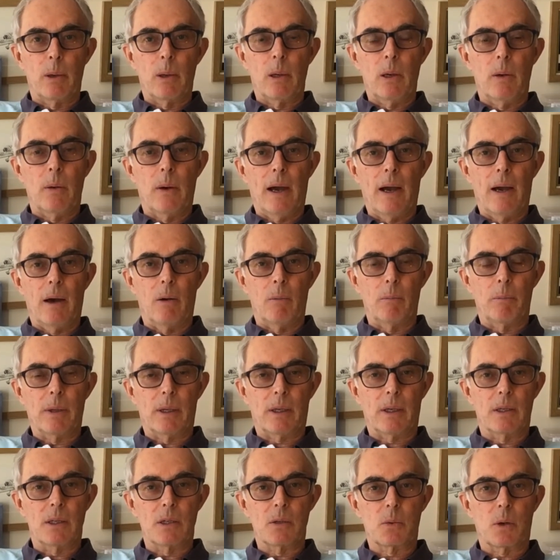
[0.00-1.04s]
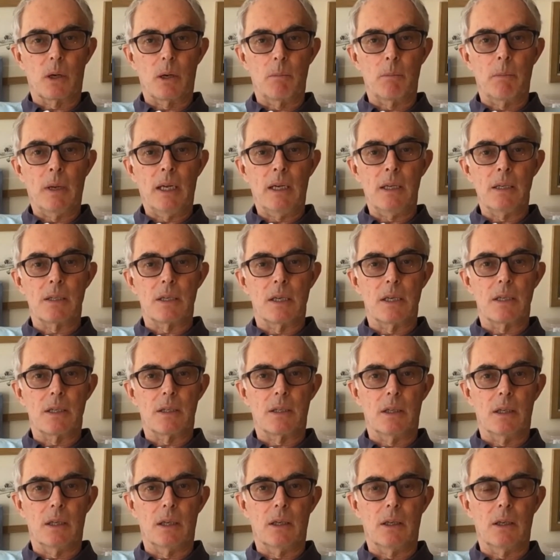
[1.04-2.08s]
you out, because what it means is
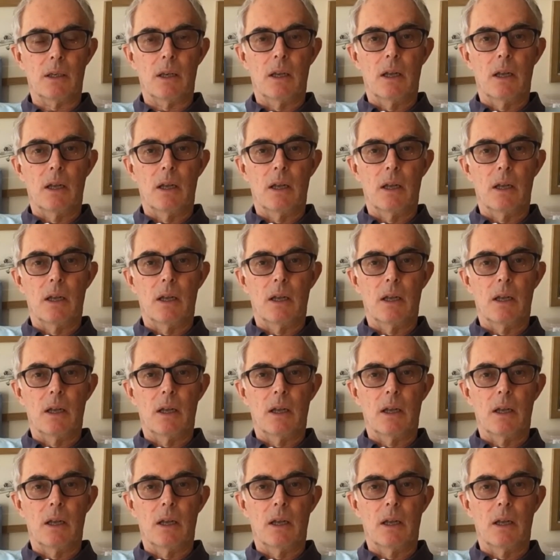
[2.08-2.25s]
that